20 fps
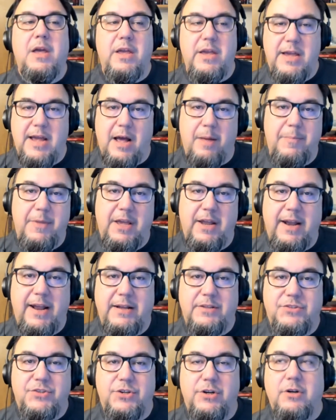He got me an
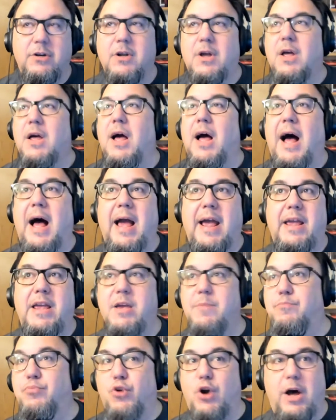answer.
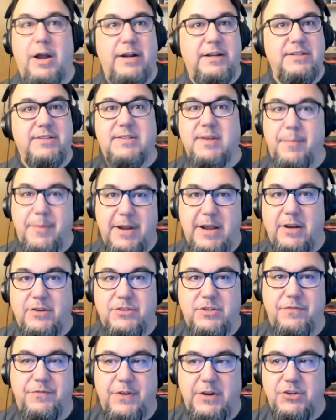He brought in somebody else
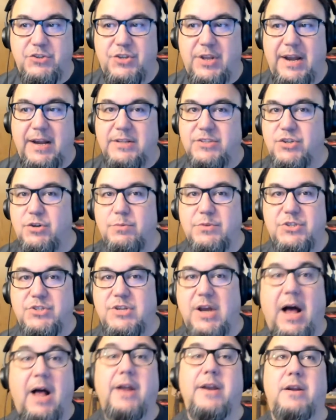to finish that answer. It was
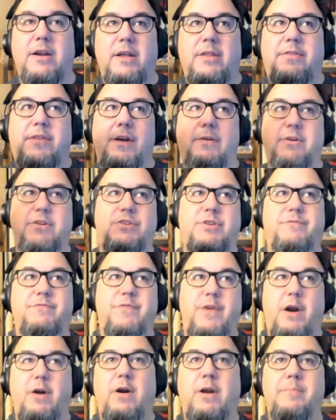done. There is a
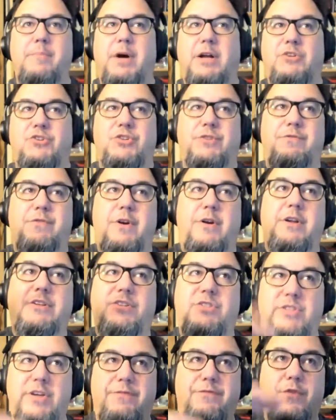very
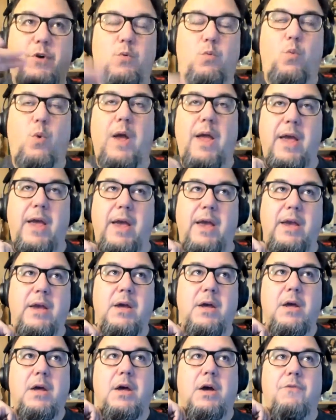different way
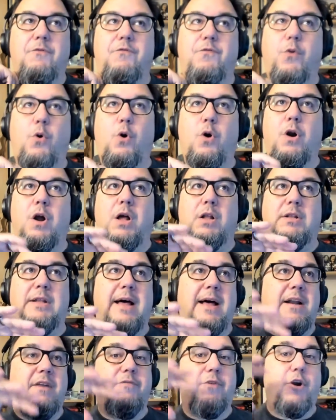for a
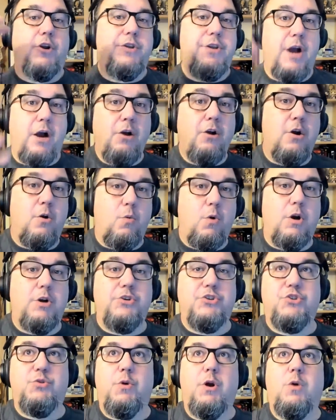lot of our younger
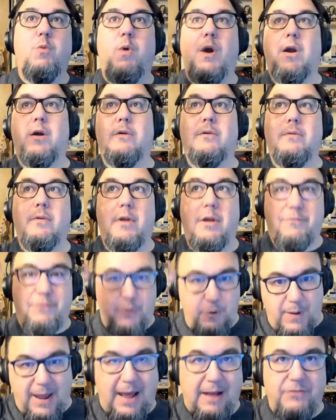workers to work, where if
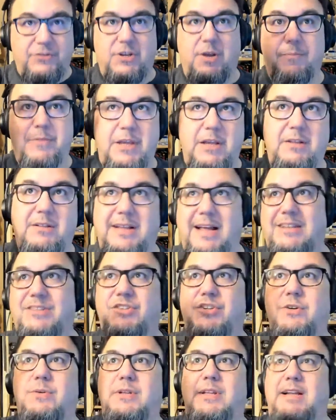you have something, let's
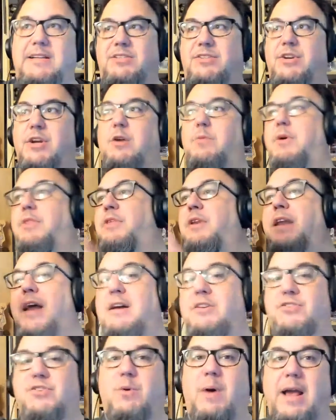do it, let's deal with it
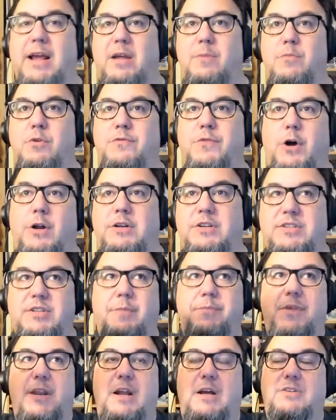now so I can move on to
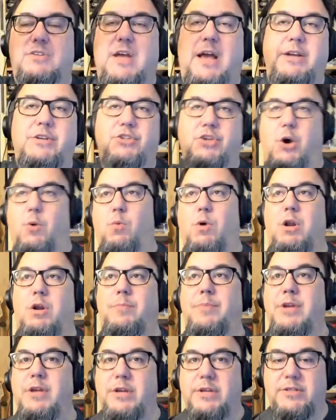something else. I don't want to
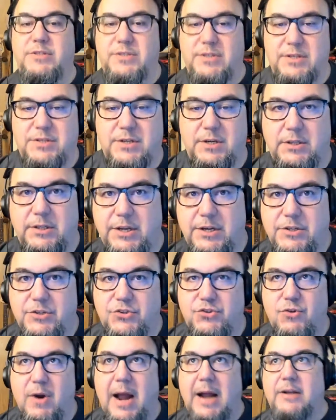be consistently
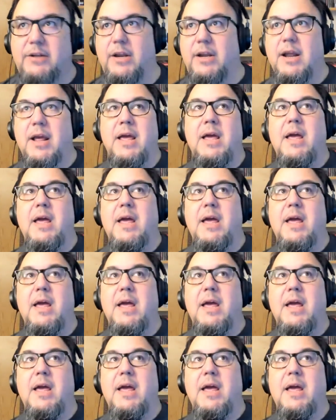distracted.